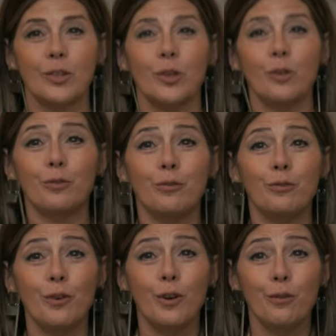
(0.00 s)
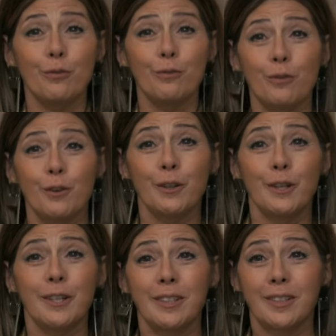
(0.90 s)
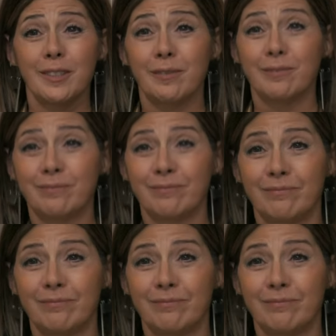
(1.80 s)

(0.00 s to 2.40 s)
Her surprise deepens when Kelly informs her of an